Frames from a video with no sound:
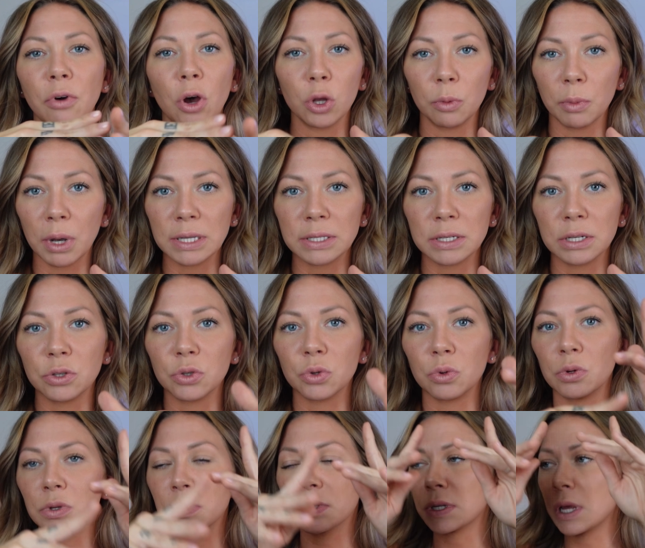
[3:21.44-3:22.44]
volumizing
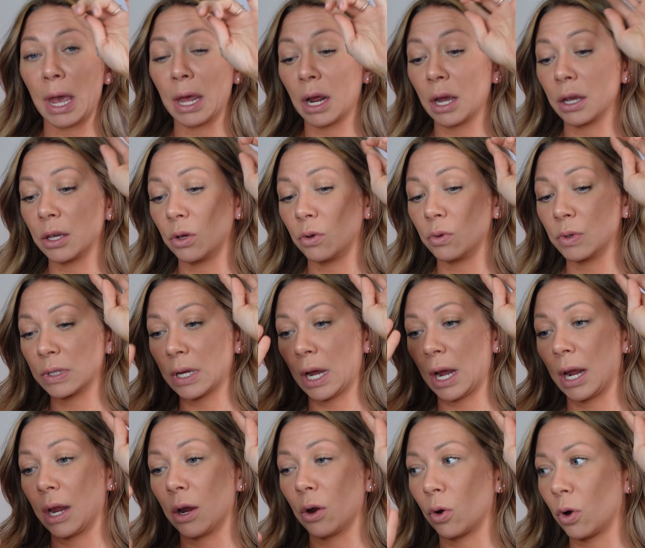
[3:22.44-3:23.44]
tools and I used a
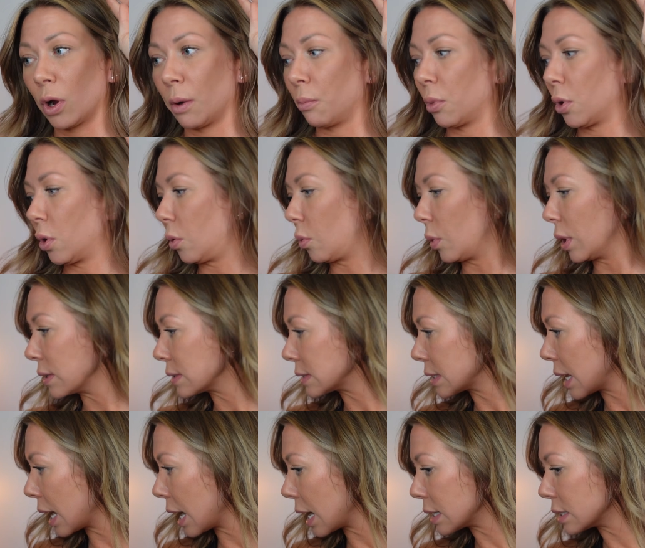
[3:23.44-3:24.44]
hair crimper. Where's
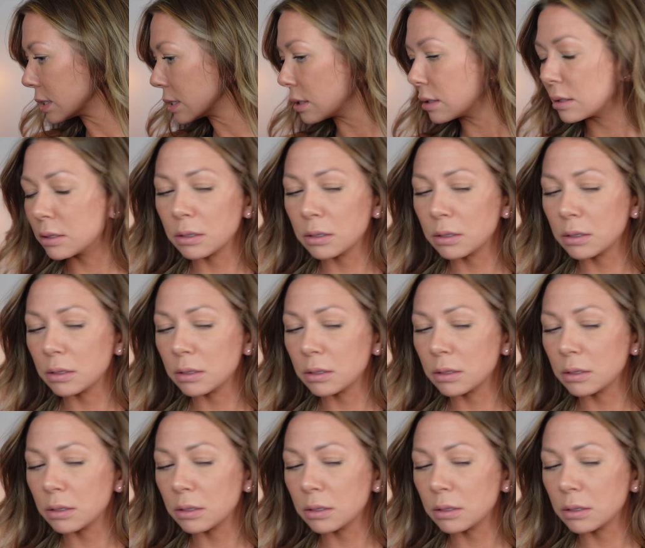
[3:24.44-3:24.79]
it at?